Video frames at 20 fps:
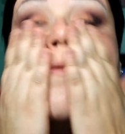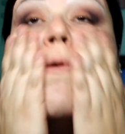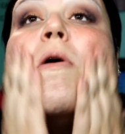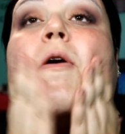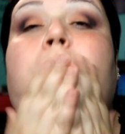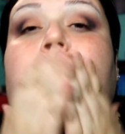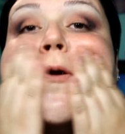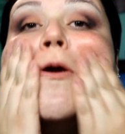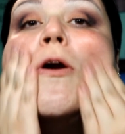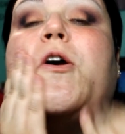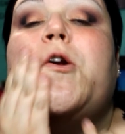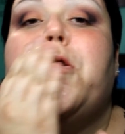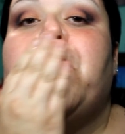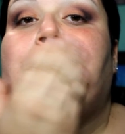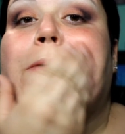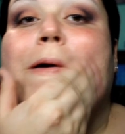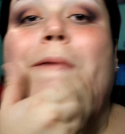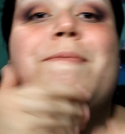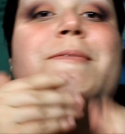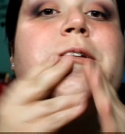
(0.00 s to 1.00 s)
And you're going to
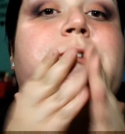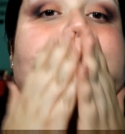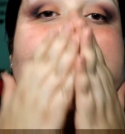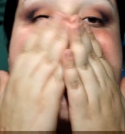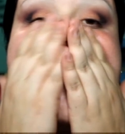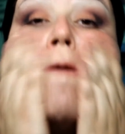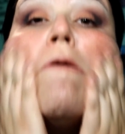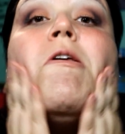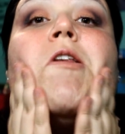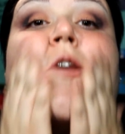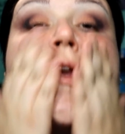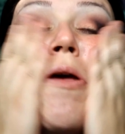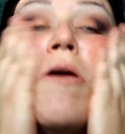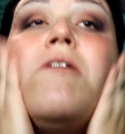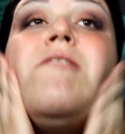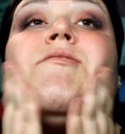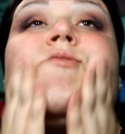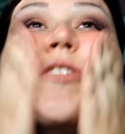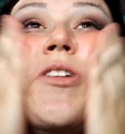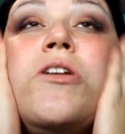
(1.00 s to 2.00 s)
rub this in
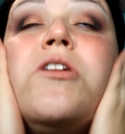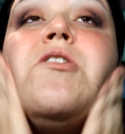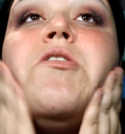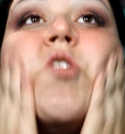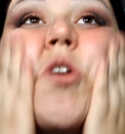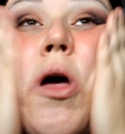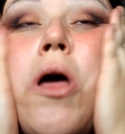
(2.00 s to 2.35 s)
until